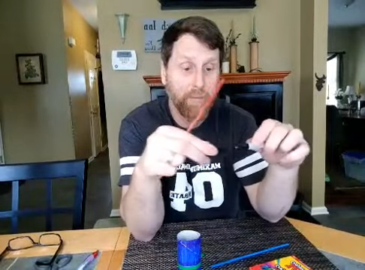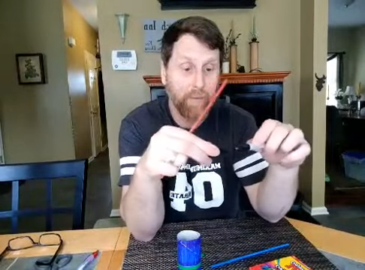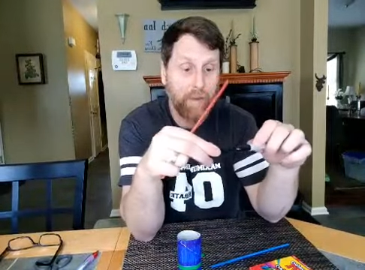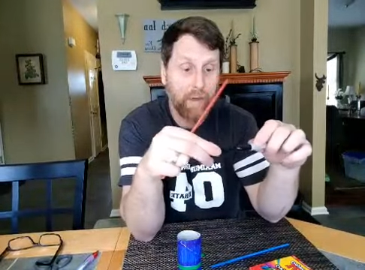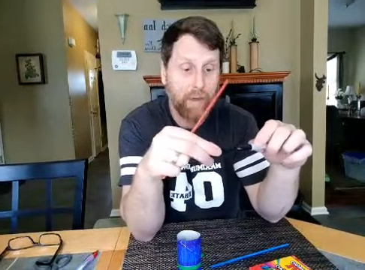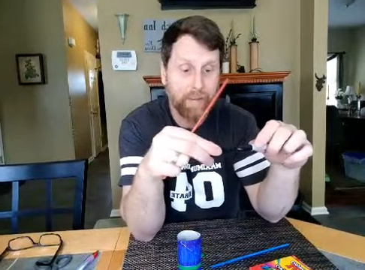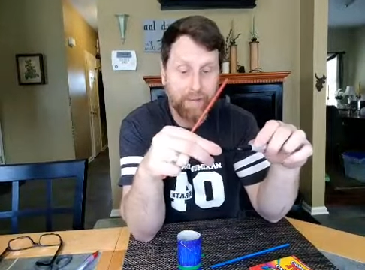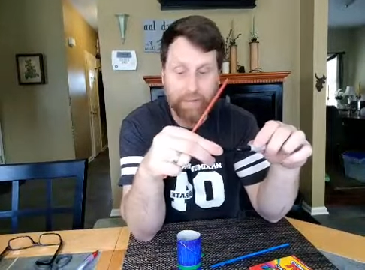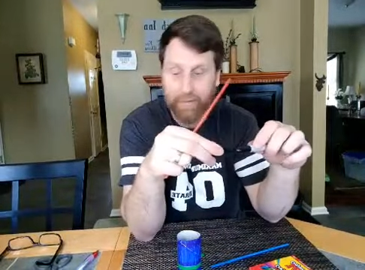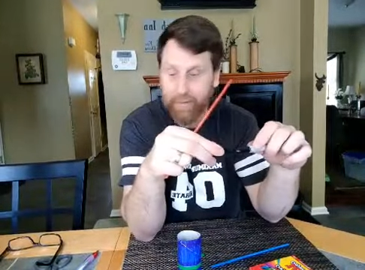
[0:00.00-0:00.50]

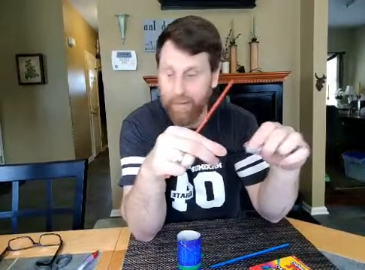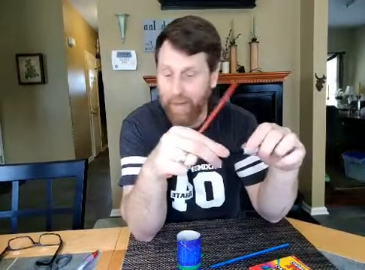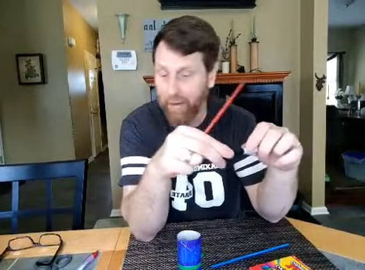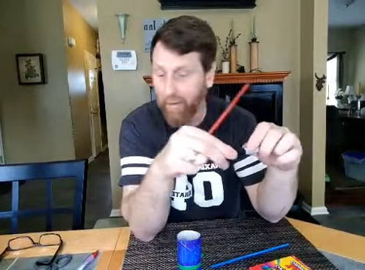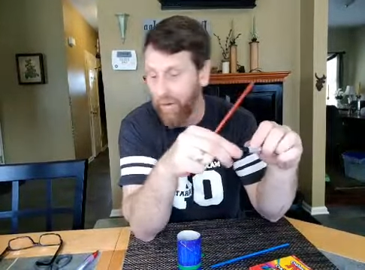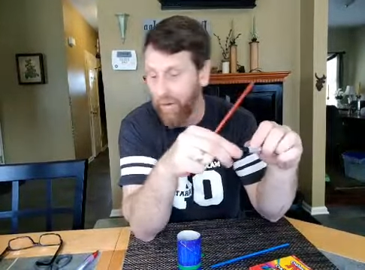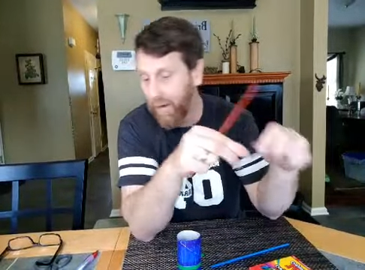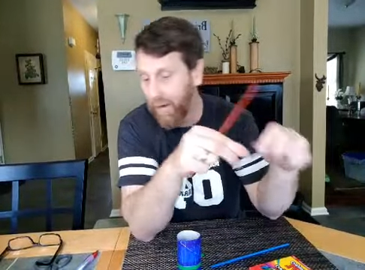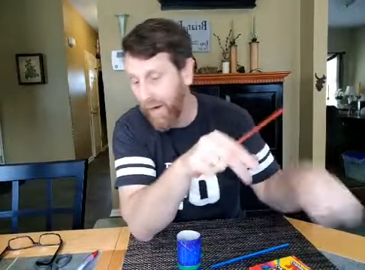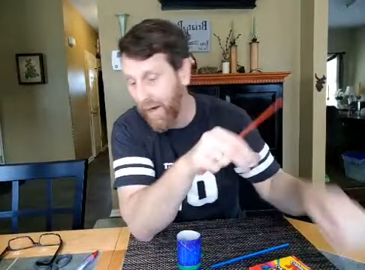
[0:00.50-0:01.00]
I did
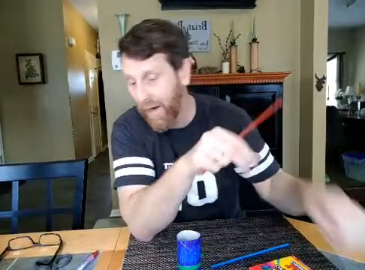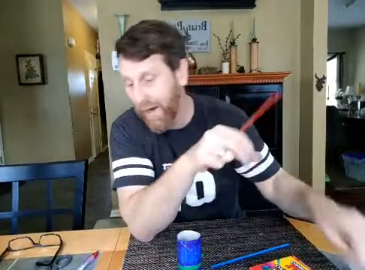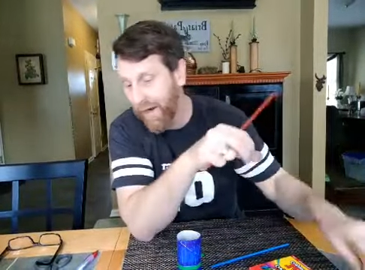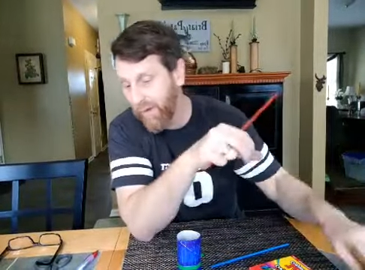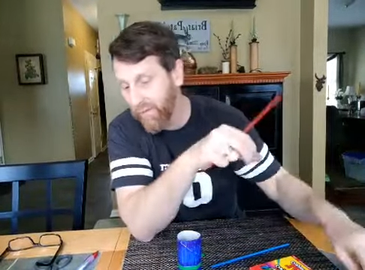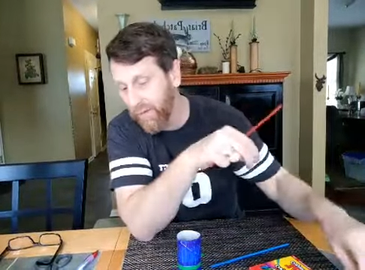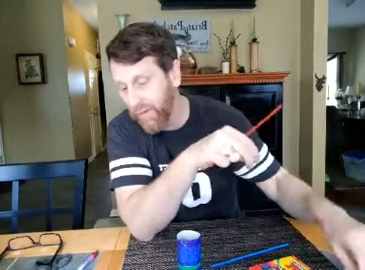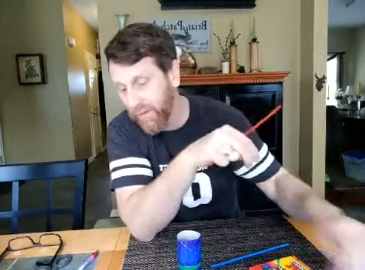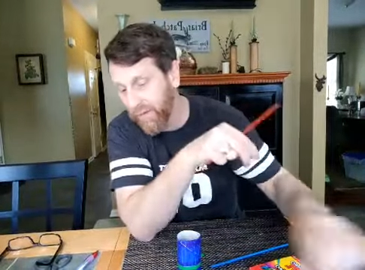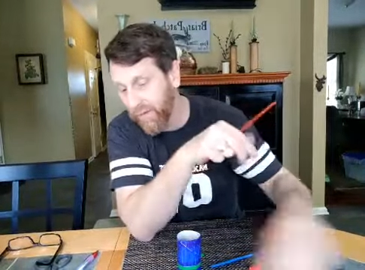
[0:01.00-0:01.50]
that. I
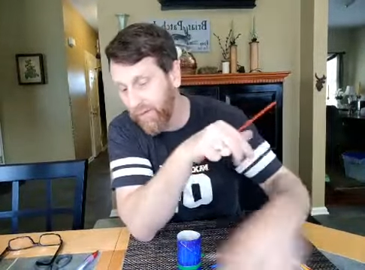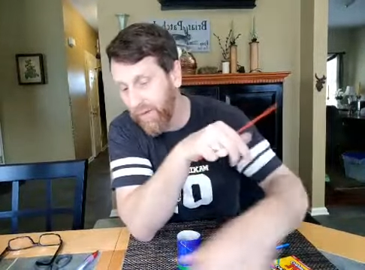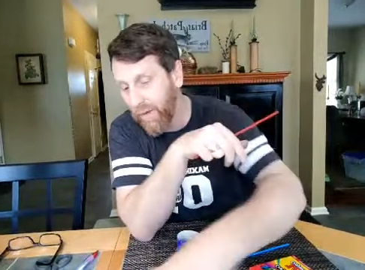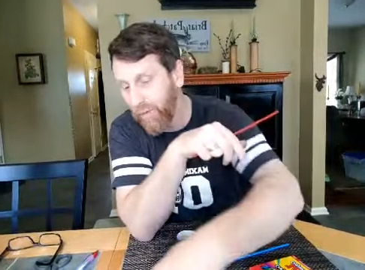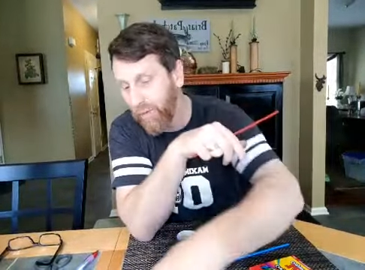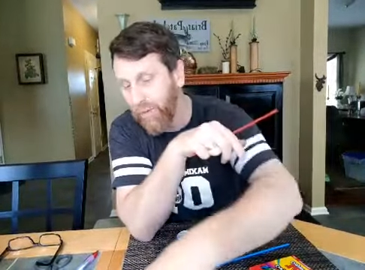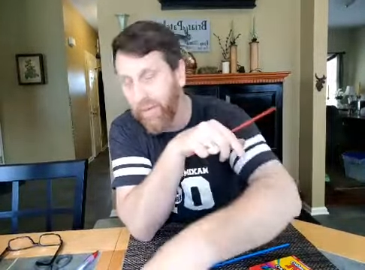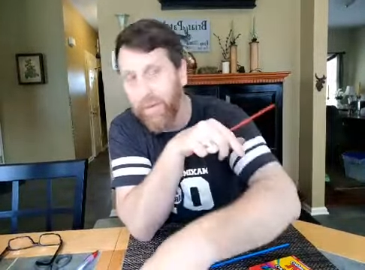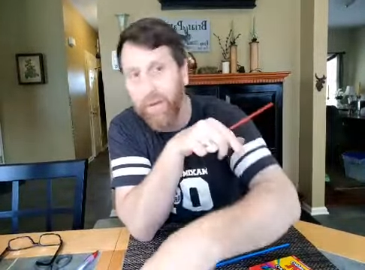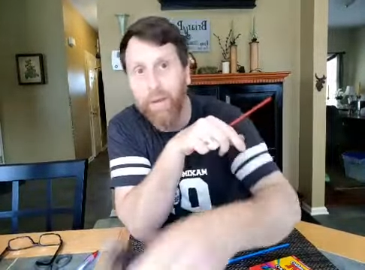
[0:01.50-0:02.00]
actually did that
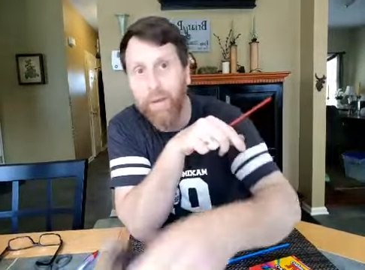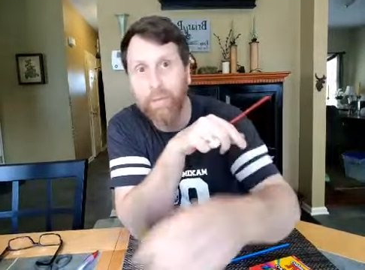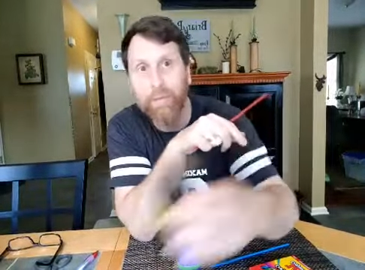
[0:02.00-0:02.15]
with him.